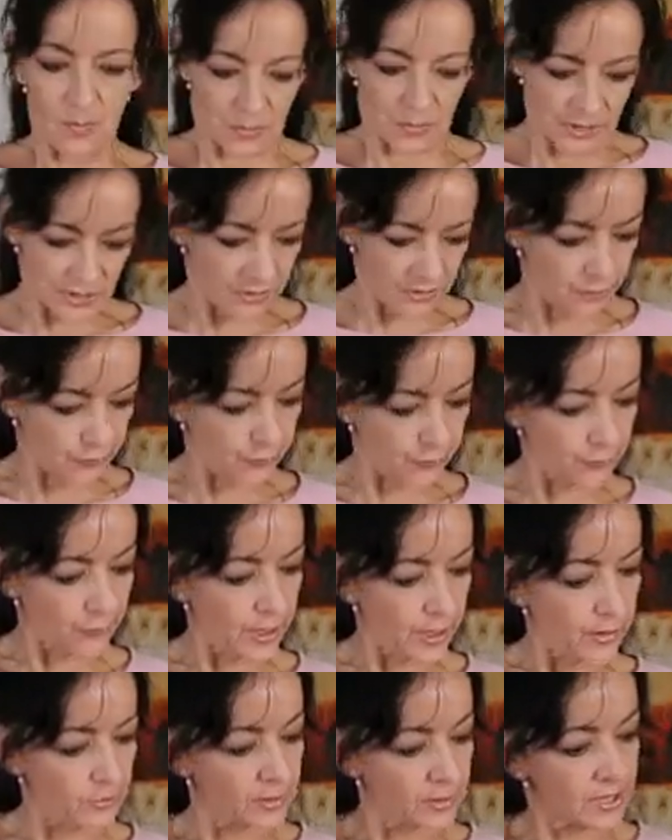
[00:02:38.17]
But it's a
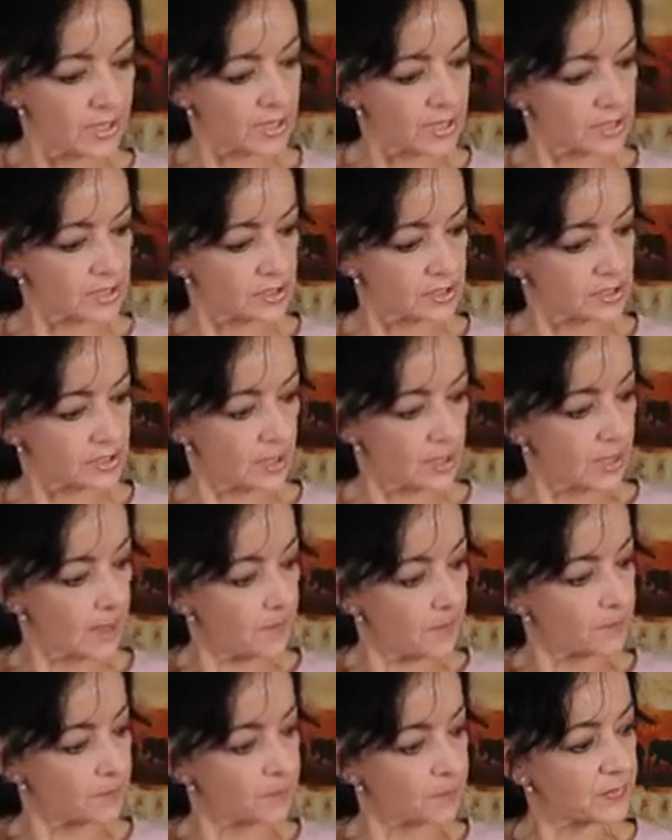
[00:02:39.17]
very nice
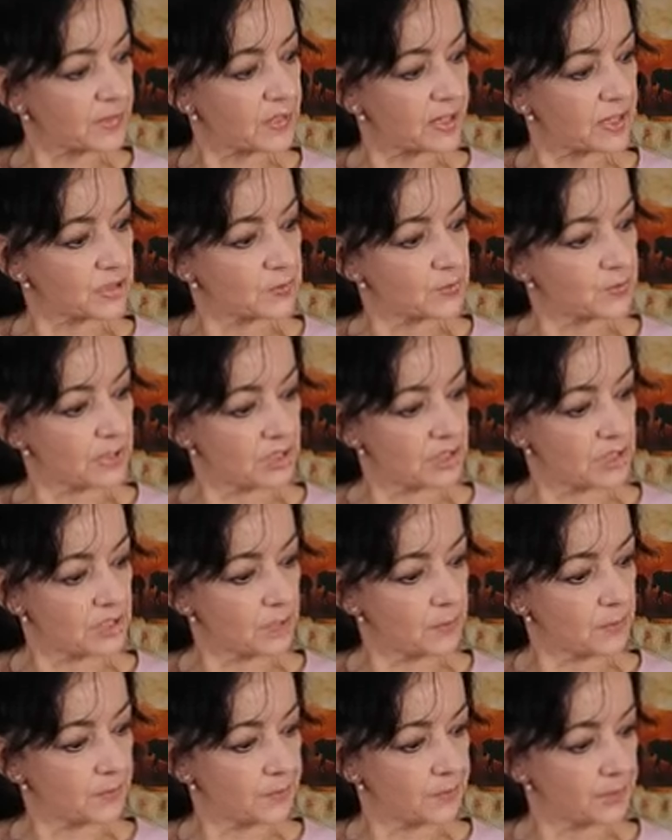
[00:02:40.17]
cashmere
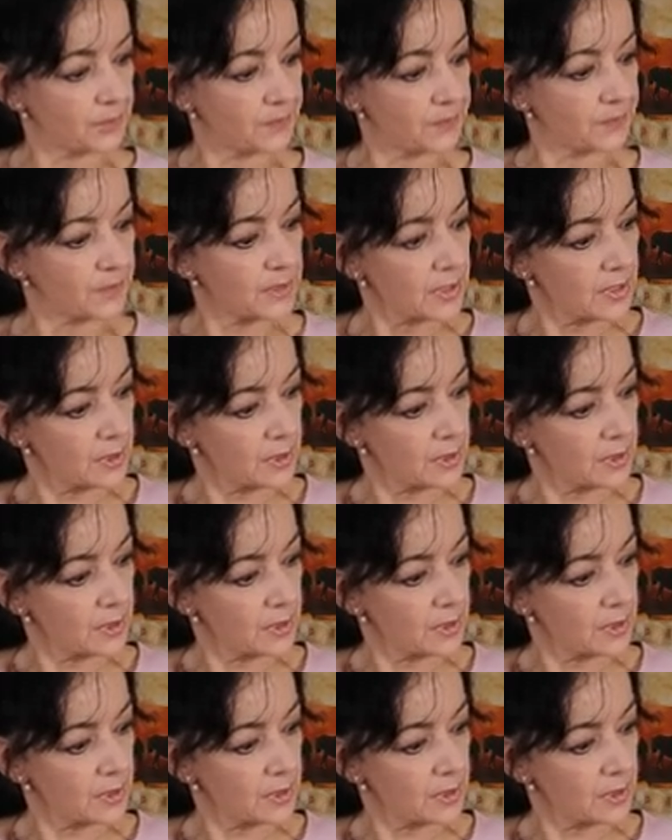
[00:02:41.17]
jumper